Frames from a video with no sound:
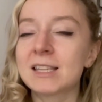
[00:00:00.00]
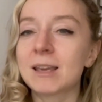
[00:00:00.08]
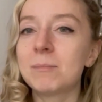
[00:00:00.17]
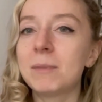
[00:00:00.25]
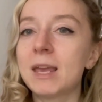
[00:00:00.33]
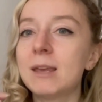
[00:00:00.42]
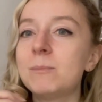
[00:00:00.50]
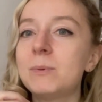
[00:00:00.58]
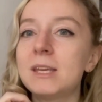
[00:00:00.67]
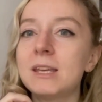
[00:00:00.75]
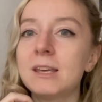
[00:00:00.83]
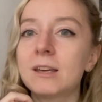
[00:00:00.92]
They may
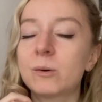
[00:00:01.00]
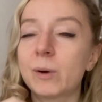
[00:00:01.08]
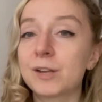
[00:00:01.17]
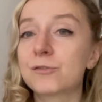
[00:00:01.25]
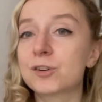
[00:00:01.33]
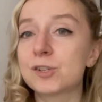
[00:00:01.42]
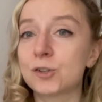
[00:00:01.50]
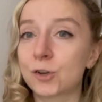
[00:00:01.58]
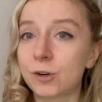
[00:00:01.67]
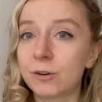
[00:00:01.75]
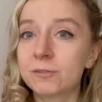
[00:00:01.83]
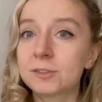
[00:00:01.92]
be quite
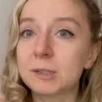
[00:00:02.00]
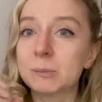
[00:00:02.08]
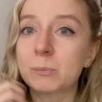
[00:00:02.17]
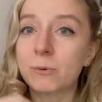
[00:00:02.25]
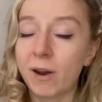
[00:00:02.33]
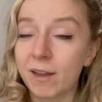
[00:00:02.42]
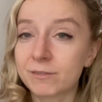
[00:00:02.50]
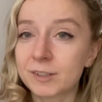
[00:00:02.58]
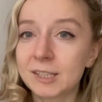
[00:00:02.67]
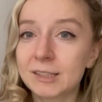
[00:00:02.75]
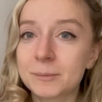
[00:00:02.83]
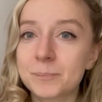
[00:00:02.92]
reserved and
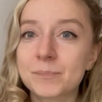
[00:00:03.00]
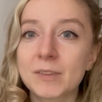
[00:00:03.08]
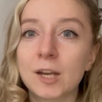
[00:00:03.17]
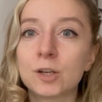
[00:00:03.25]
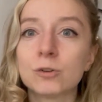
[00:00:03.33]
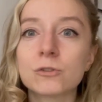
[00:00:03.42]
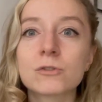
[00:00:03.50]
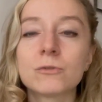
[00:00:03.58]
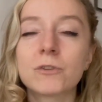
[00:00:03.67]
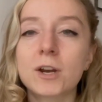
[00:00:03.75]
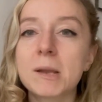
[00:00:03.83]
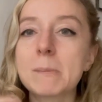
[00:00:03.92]
private, and also
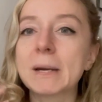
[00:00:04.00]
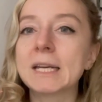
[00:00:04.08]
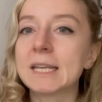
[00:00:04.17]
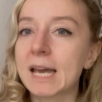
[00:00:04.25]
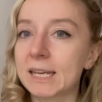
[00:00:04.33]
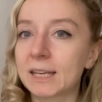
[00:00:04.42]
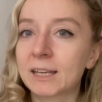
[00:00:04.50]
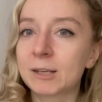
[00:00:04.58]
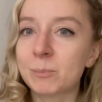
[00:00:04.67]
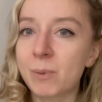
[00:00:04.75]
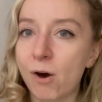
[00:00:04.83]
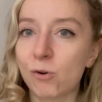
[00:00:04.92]
very magnetic
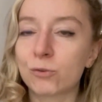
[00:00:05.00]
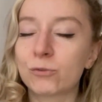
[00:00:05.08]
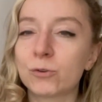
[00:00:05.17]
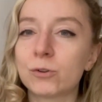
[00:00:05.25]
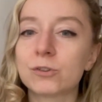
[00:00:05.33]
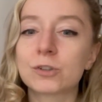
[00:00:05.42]
and powerful.